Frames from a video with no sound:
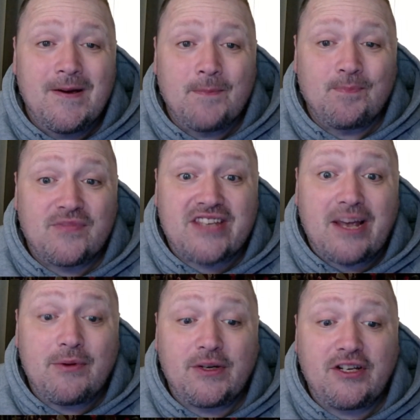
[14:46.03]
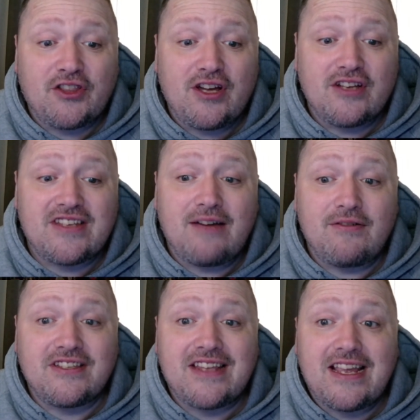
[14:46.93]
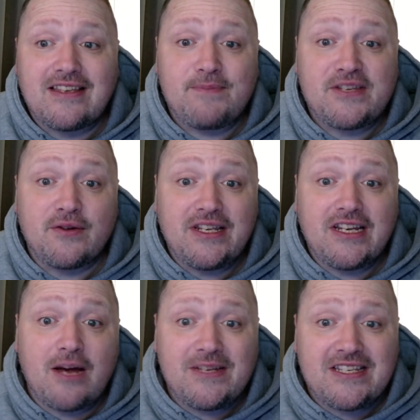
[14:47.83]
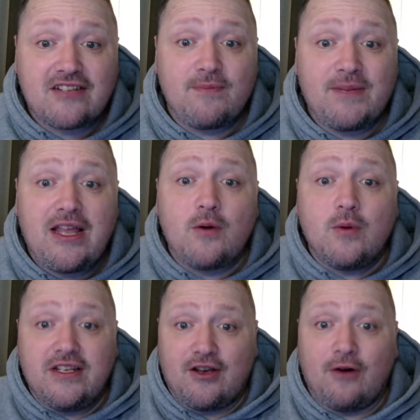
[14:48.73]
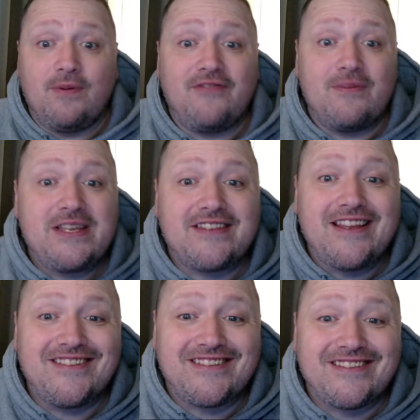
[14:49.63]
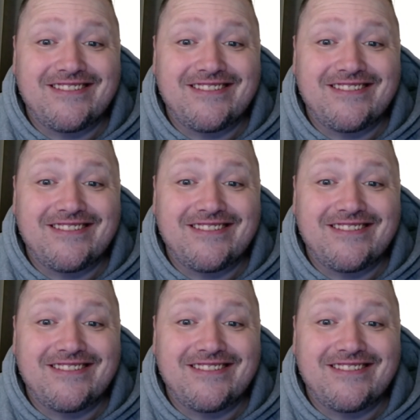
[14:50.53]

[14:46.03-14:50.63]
Tell me what your thoughts are on today's episode in the comment section below. It's open for business.